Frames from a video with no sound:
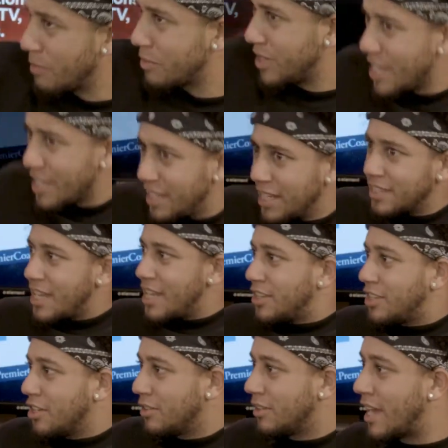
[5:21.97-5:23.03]
think like
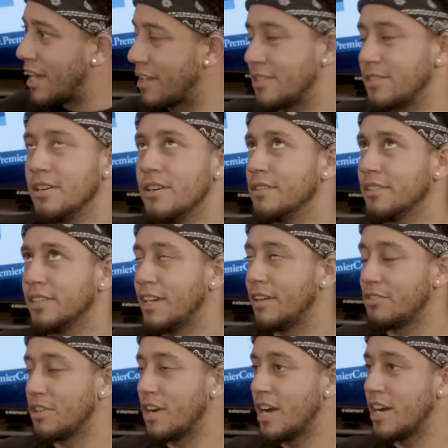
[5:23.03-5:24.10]
that though. Yeah. Like, it's all the
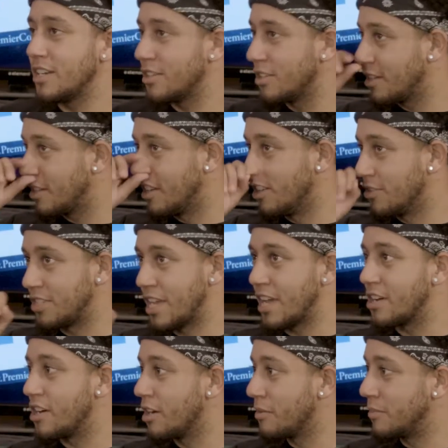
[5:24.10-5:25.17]
left trying to, you know,
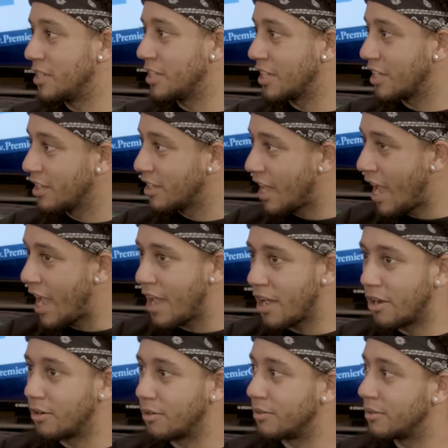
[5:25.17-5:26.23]
take our money.
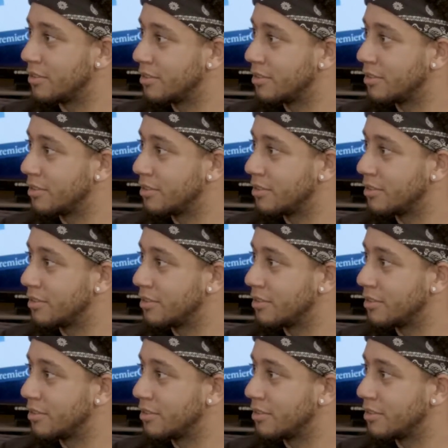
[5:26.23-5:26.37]
How?